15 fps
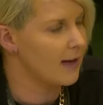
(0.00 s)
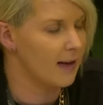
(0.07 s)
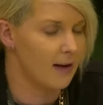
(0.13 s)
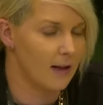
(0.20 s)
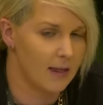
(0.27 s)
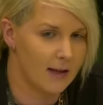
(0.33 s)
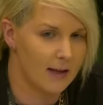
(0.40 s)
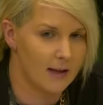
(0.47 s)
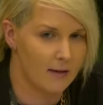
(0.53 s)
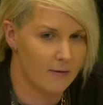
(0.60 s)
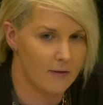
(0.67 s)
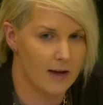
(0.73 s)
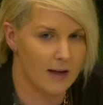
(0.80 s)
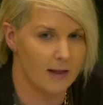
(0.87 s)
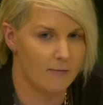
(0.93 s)
and I think it's, it's
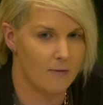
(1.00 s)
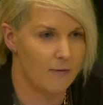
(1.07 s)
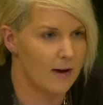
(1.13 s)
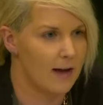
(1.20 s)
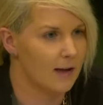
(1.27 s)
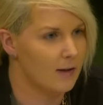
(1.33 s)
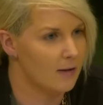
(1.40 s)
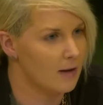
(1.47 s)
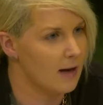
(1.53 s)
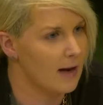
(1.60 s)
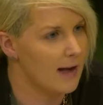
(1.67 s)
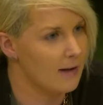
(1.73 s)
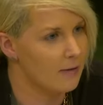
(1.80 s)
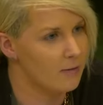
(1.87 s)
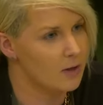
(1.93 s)
fair to reflect on the
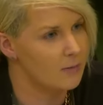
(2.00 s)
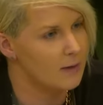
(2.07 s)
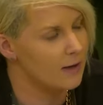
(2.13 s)
language